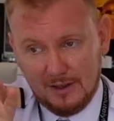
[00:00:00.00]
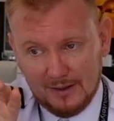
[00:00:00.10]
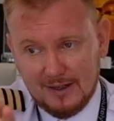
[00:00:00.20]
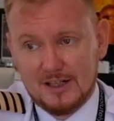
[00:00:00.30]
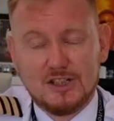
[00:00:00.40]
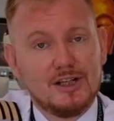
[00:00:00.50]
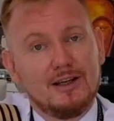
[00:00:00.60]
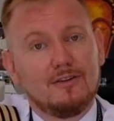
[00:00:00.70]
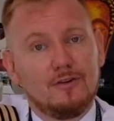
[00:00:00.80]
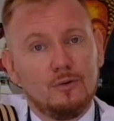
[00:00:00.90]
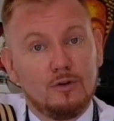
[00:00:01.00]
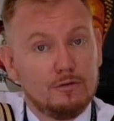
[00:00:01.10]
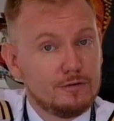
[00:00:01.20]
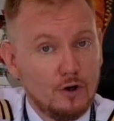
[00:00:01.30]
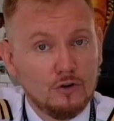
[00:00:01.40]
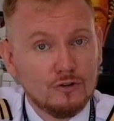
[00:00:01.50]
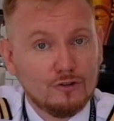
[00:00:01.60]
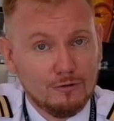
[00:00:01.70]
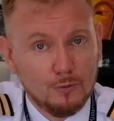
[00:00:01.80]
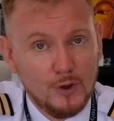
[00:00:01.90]
attaching it to the
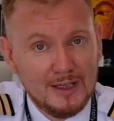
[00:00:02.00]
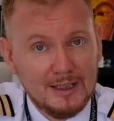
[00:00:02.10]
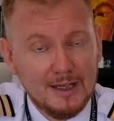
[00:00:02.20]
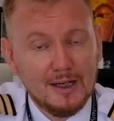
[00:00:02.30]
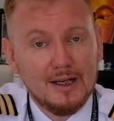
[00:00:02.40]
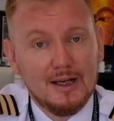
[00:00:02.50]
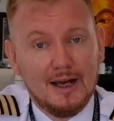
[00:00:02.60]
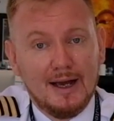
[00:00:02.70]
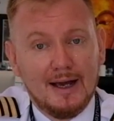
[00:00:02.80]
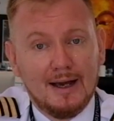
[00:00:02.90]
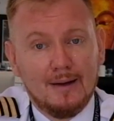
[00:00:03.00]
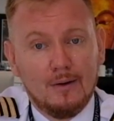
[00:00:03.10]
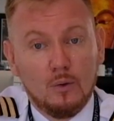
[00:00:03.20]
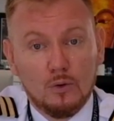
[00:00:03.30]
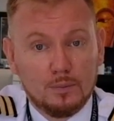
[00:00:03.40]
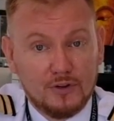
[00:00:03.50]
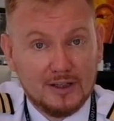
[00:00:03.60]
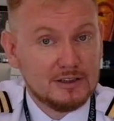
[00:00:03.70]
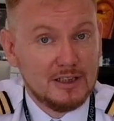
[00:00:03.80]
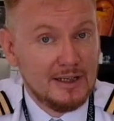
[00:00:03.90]
front of a wing uh, or
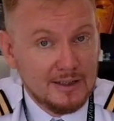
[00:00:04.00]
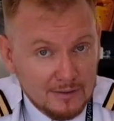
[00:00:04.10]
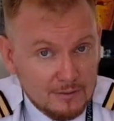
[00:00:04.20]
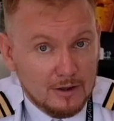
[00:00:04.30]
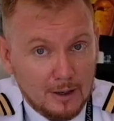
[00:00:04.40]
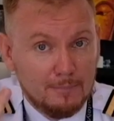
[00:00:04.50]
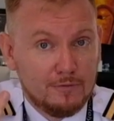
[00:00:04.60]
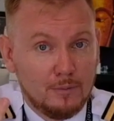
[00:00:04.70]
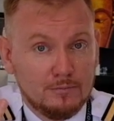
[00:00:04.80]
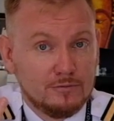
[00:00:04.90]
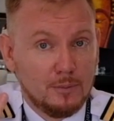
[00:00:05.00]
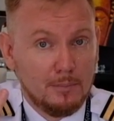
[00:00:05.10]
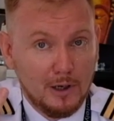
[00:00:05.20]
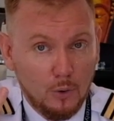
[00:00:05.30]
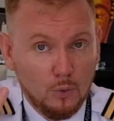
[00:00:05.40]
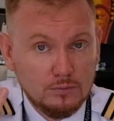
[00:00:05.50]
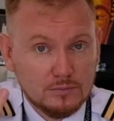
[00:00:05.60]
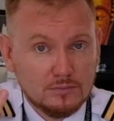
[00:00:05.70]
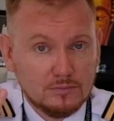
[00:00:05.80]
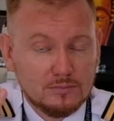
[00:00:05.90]
potentially uh, from, from below.
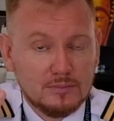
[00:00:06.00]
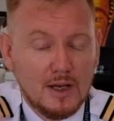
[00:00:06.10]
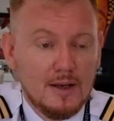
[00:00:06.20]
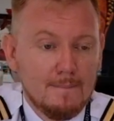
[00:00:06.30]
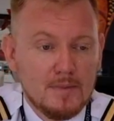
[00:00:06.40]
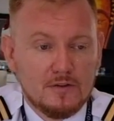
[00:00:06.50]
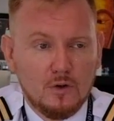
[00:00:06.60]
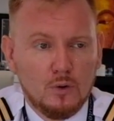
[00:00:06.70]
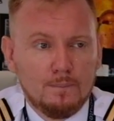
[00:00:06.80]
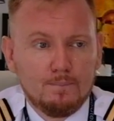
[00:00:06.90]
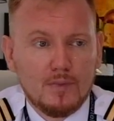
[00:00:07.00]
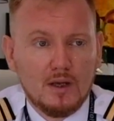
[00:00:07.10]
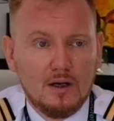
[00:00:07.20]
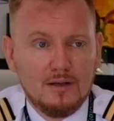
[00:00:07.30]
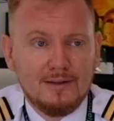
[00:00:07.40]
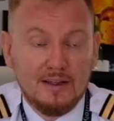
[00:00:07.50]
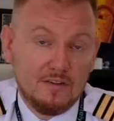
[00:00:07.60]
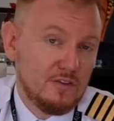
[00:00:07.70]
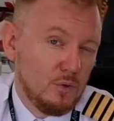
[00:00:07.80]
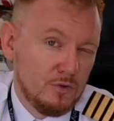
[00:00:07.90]
So
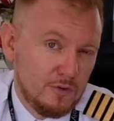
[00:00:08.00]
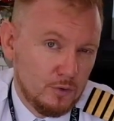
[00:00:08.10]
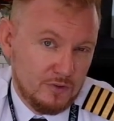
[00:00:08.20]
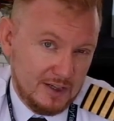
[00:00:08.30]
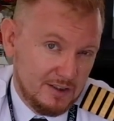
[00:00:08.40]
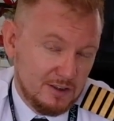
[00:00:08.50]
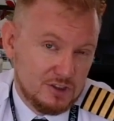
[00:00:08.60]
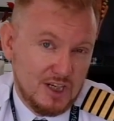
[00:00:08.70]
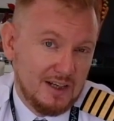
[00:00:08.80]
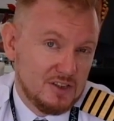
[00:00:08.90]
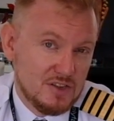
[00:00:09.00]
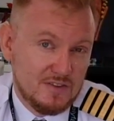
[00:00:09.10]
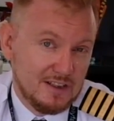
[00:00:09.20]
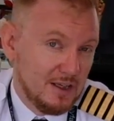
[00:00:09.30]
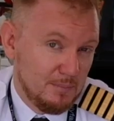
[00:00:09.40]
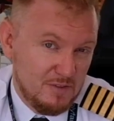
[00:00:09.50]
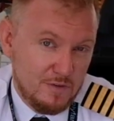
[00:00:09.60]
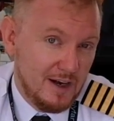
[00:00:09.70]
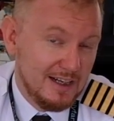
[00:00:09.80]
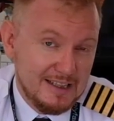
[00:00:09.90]
this is also technical challenges that can be
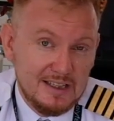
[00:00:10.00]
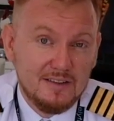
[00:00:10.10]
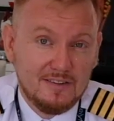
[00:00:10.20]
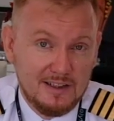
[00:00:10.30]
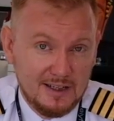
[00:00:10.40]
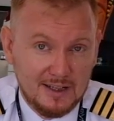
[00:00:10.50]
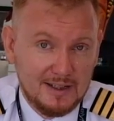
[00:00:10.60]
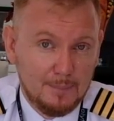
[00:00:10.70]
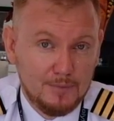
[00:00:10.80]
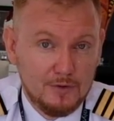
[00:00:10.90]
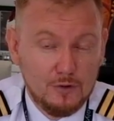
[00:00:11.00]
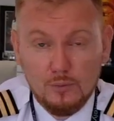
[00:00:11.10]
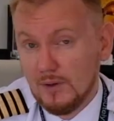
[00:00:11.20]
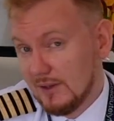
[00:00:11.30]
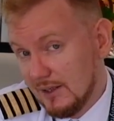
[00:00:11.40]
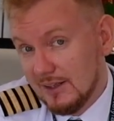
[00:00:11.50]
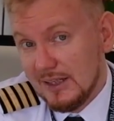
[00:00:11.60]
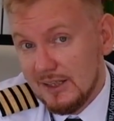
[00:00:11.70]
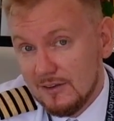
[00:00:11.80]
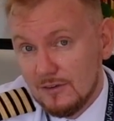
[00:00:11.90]
fairly easily adapted to, but they
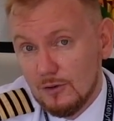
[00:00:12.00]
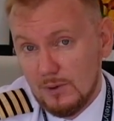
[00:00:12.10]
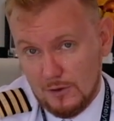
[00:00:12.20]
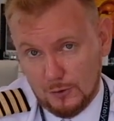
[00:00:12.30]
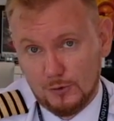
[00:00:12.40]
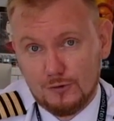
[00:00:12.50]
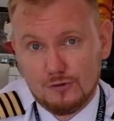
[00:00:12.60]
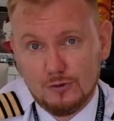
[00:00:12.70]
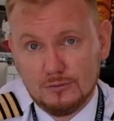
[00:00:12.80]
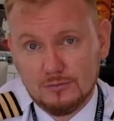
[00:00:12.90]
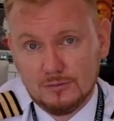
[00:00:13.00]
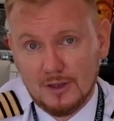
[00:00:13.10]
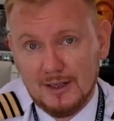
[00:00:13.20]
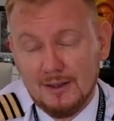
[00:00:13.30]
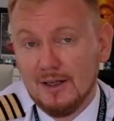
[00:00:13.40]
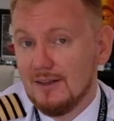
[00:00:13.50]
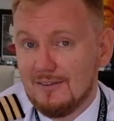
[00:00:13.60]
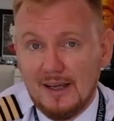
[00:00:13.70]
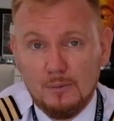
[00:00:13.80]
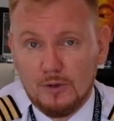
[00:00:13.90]
need to be thought through, right?
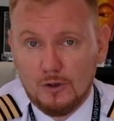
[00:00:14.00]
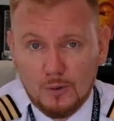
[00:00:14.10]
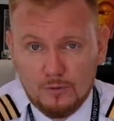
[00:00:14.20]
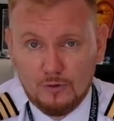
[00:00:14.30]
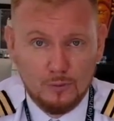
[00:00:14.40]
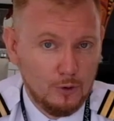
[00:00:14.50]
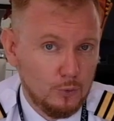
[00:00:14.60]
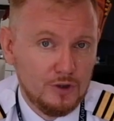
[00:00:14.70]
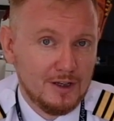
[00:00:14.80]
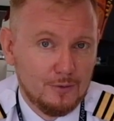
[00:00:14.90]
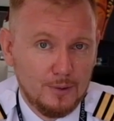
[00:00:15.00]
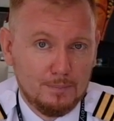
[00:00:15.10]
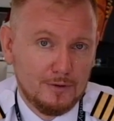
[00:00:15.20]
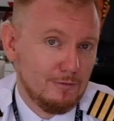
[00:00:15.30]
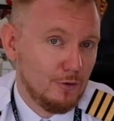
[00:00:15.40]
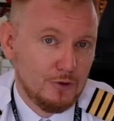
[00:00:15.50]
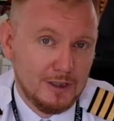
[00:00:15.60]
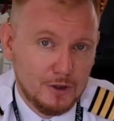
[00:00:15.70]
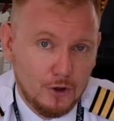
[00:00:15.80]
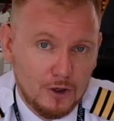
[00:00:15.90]
Same when it comes to loading equipment or
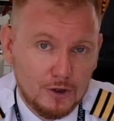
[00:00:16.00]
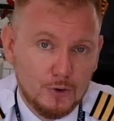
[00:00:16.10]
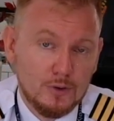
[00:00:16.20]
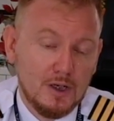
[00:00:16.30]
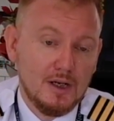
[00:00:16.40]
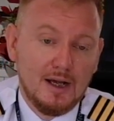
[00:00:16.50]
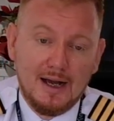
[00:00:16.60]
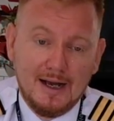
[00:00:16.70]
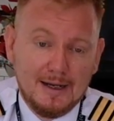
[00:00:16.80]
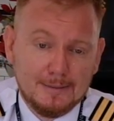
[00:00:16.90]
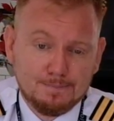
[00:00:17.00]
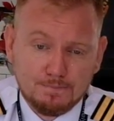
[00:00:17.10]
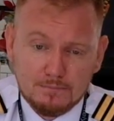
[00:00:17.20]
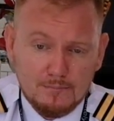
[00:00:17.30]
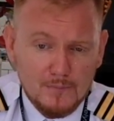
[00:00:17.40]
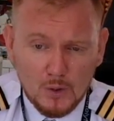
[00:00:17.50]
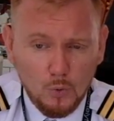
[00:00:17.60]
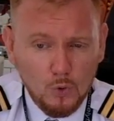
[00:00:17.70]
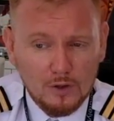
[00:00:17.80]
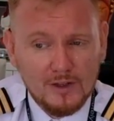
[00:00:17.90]
loading cargo. Um,
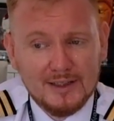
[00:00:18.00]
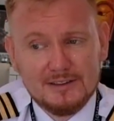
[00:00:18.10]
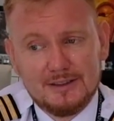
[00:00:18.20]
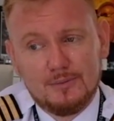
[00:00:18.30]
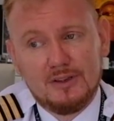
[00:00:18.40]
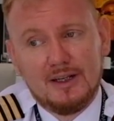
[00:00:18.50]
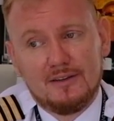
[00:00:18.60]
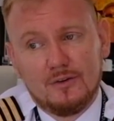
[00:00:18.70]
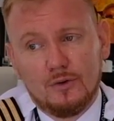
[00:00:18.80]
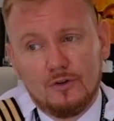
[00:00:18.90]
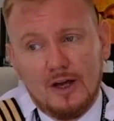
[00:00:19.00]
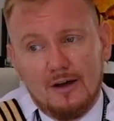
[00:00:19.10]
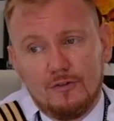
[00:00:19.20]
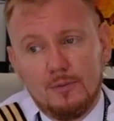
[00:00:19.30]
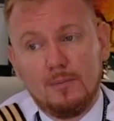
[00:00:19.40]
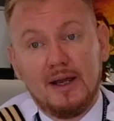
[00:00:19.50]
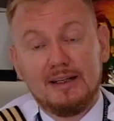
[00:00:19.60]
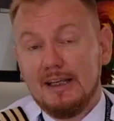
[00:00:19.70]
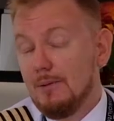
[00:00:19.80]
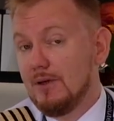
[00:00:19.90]
all of that is something that's going to have to be
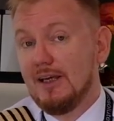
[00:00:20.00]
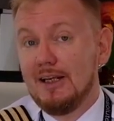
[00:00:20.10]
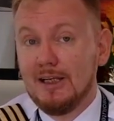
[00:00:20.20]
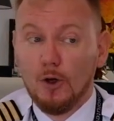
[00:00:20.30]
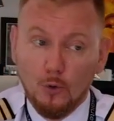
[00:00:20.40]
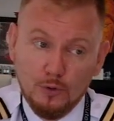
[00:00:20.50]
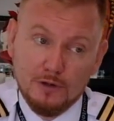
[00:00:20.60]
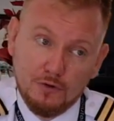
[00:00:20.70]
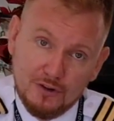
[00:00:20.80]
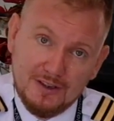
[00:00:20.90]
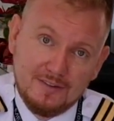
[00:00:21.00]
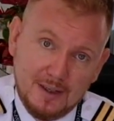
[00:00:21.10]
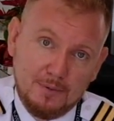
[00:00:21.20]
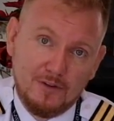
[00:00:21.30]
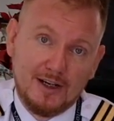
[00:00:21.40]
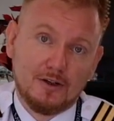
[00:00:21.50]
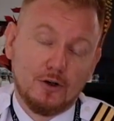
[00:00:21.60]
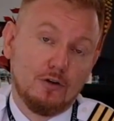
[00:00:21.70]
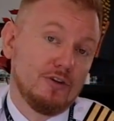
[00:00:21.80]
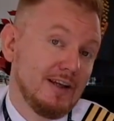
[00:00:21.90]
made in the beginning only for these type of
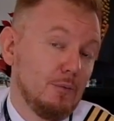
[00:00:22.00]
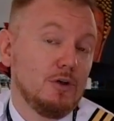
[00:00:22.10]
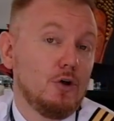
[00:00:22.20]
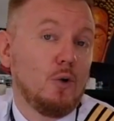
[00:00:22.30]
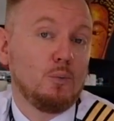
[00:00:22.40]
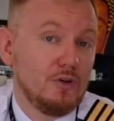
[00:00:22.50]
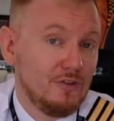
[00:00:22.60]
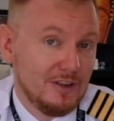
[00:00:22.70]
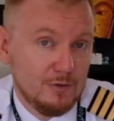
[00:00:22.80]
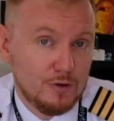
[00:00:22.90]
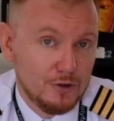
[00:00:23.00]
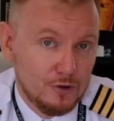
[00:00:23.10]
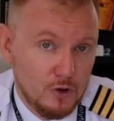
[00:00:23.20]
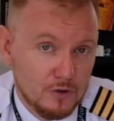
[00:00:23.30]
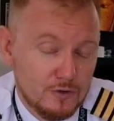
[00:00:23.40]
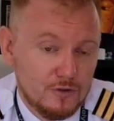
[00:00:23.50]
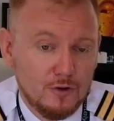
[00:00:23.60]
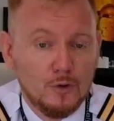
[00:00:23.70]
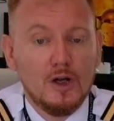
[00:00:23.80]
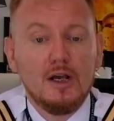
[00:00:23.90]
aircraft, and that will come with a significant cost.
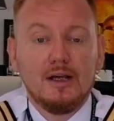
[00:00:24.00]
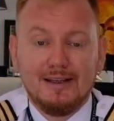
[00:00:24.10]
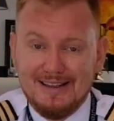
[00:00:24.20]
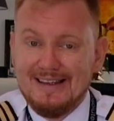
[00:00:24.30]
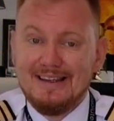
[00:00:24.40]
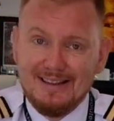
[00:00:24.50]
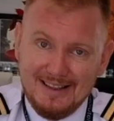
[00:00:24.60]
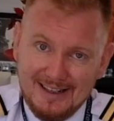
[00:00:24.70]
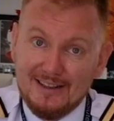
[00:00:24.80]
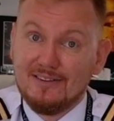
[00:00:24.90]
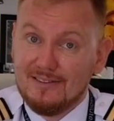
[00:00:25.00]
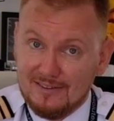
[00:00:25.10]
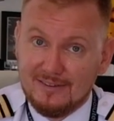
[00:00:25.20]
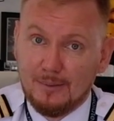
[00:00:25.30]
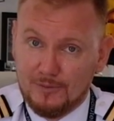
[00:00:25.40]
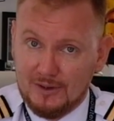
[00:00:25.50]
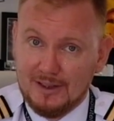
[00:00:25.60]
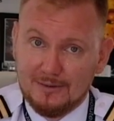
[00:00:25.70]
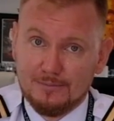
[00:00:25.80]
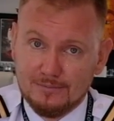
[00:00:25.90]
So it is something
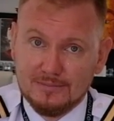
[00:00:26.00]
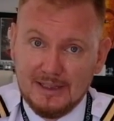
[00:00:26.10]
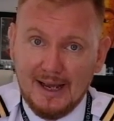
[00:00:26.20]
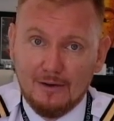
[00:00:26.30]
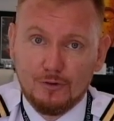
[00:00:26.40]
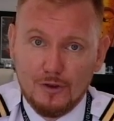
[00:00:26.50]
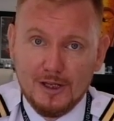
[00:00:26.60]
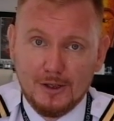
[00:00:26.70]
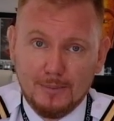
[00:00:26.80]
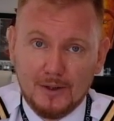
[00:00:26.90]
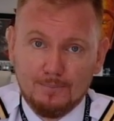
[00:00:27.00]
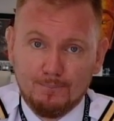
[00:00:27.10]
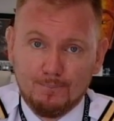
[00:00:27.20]
that they have to think about.